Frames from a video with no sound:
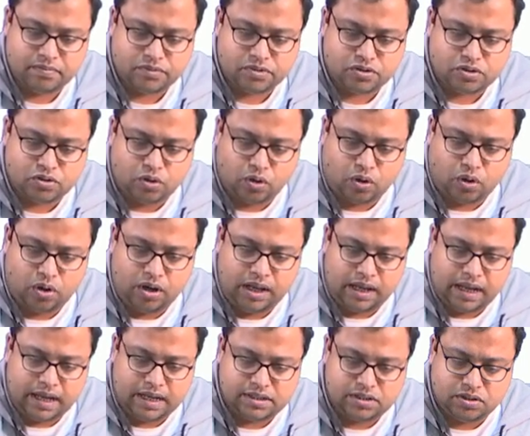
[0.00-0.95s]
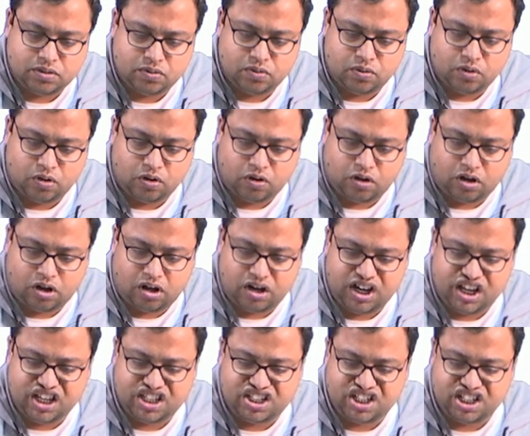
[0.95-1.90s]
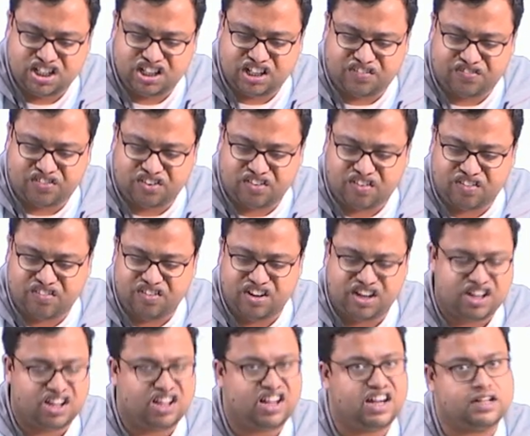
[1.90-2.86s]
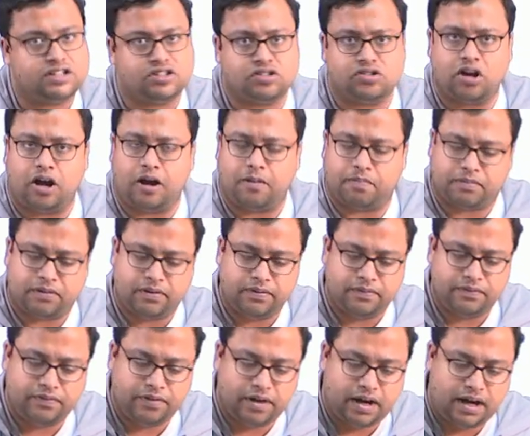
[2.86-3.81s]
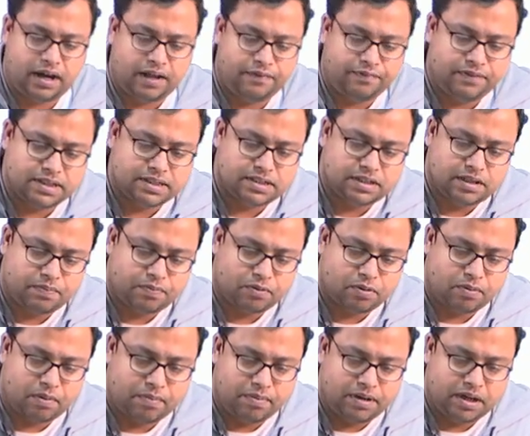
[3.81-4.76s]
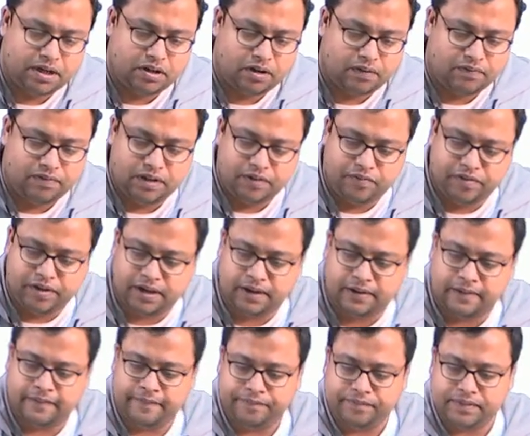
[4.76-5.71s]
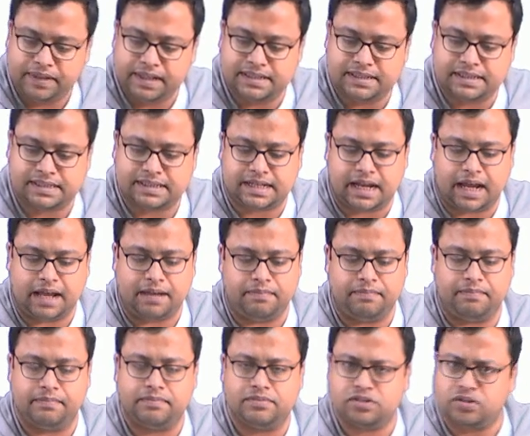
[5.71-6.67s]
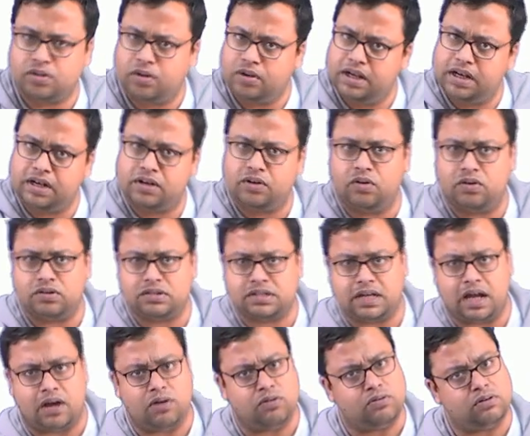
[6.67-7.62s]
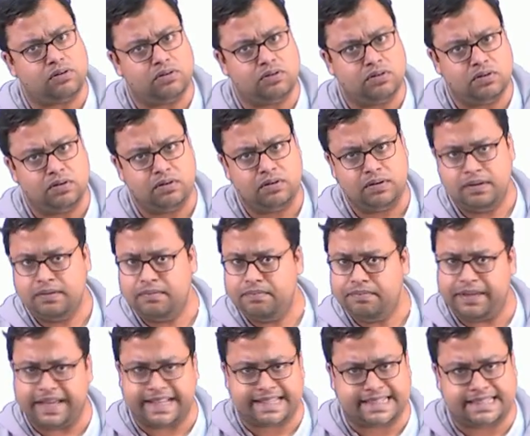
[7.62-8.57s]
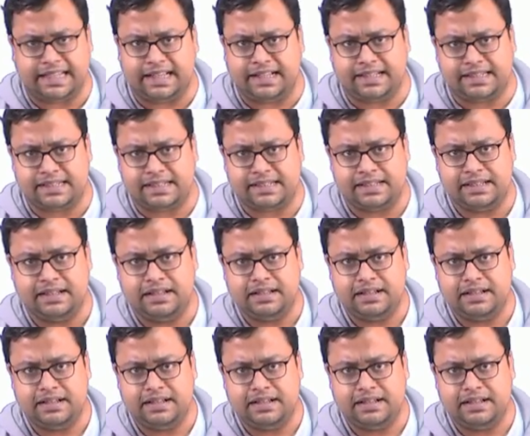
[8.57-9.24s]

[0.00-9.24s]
Slowly as you go on aging the probability gets dropped. Fair enough this is the probability of living this is time slowly it goes down makes sense.